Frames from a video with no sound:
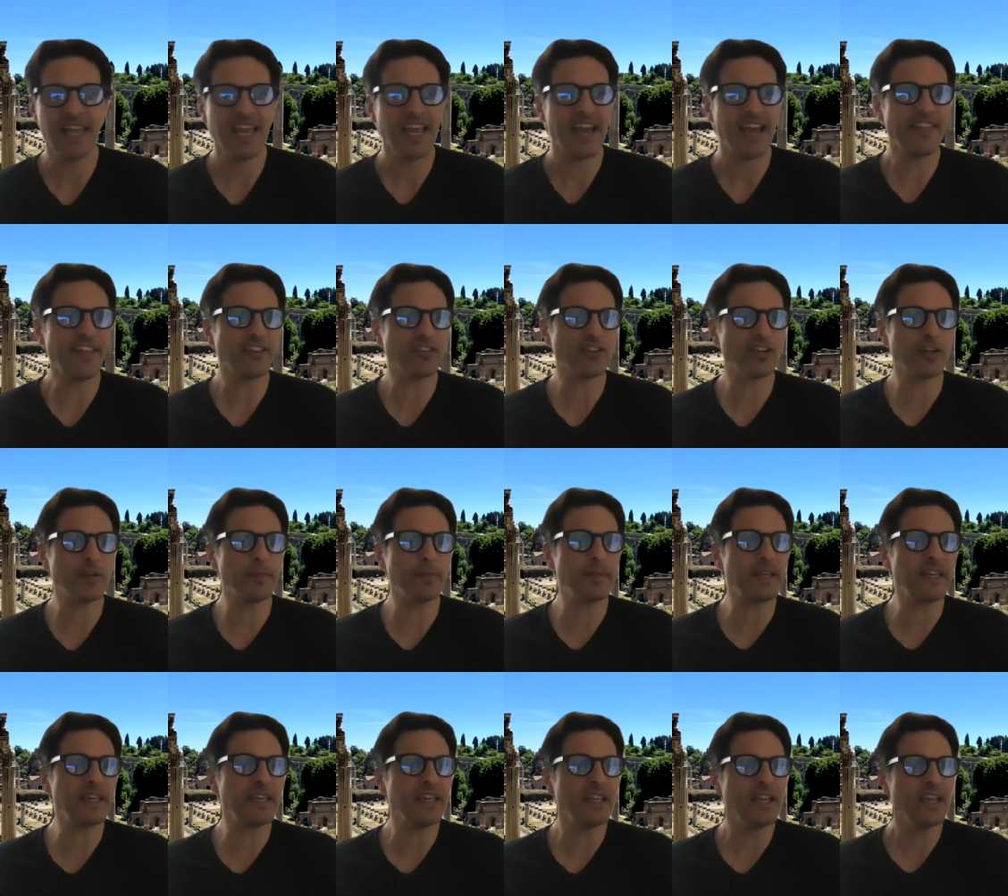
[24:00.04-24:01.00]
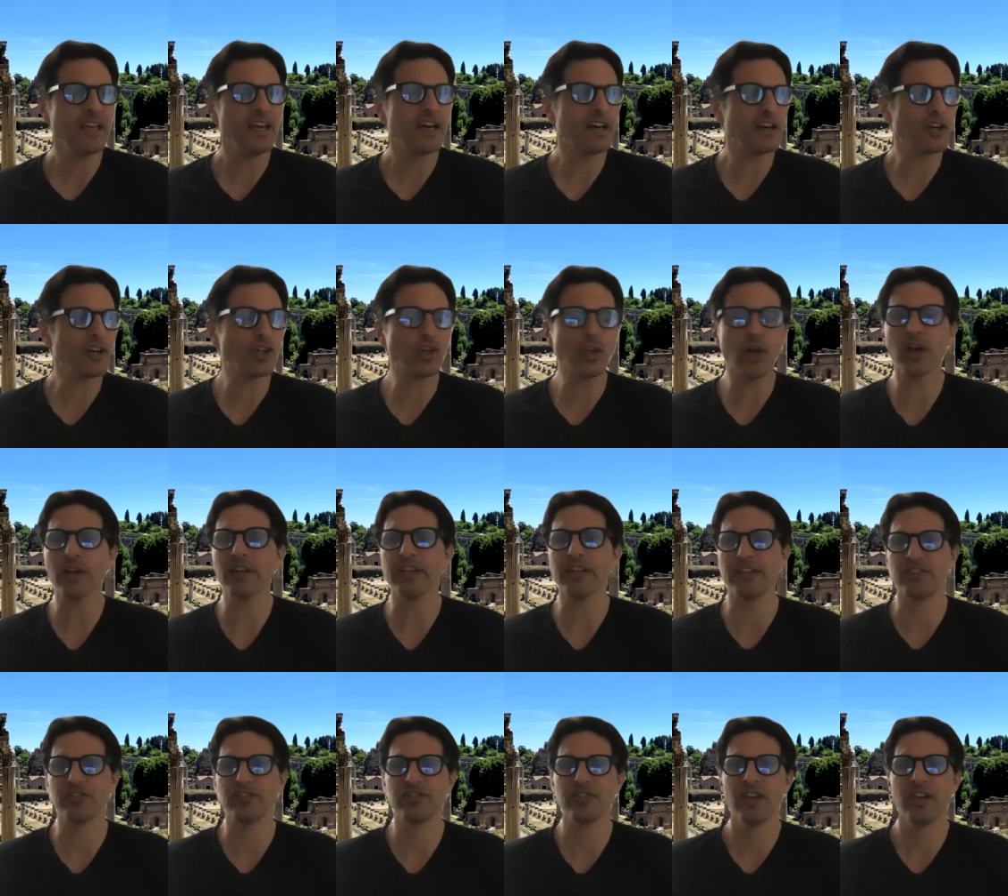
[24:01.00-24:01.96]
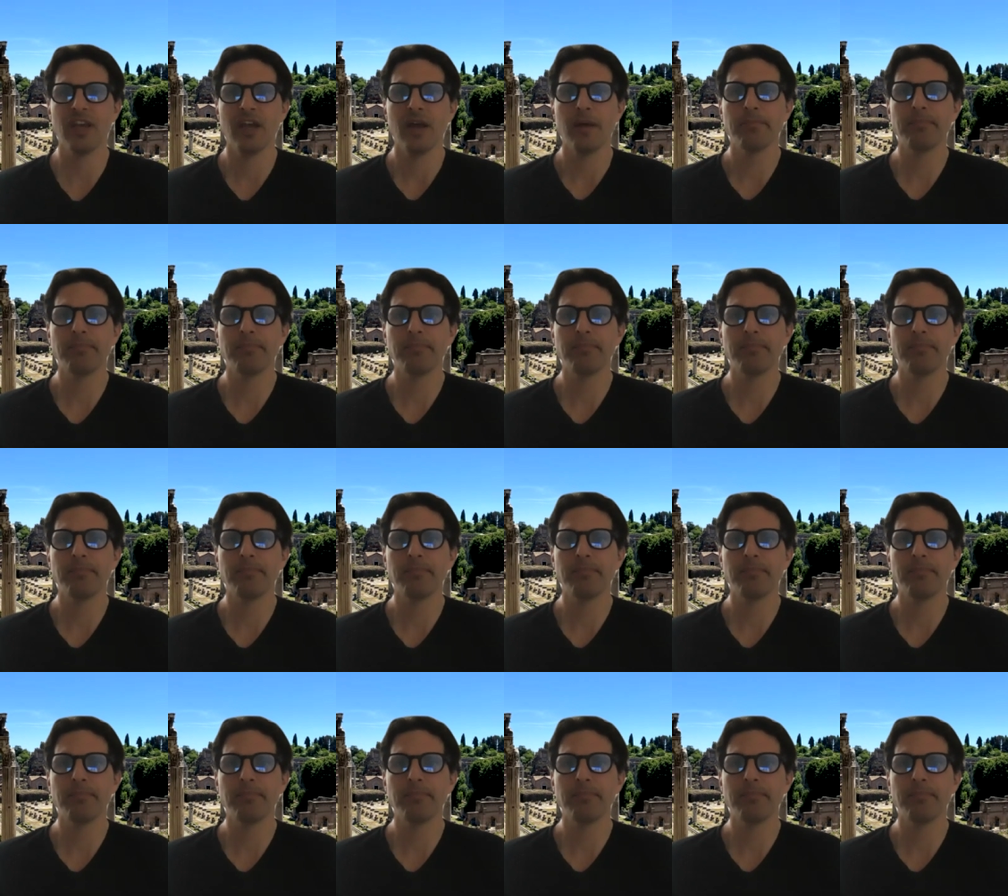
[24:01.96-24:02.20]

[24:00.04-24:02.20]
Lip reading: and that's going to be Claudius.